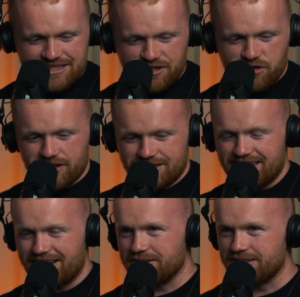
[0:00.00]
United
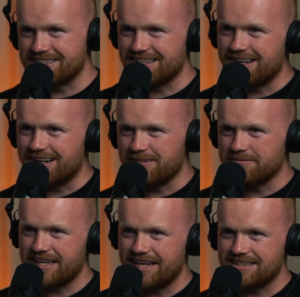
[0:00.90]
tattoo on his arm.
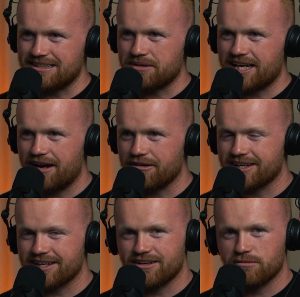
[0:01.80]
Yeah, some Karen
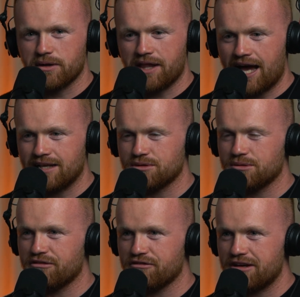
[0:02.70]
kicking off. But that is one of
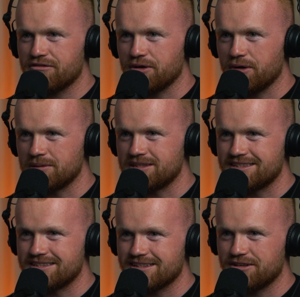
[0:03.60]
my favourite hobbies in
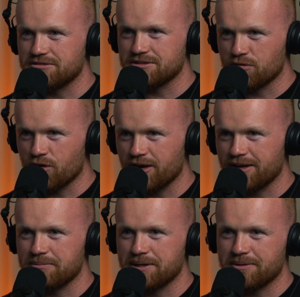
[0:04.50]
this life, is
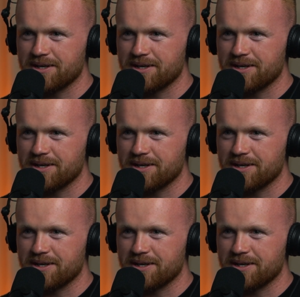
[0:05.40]
riling people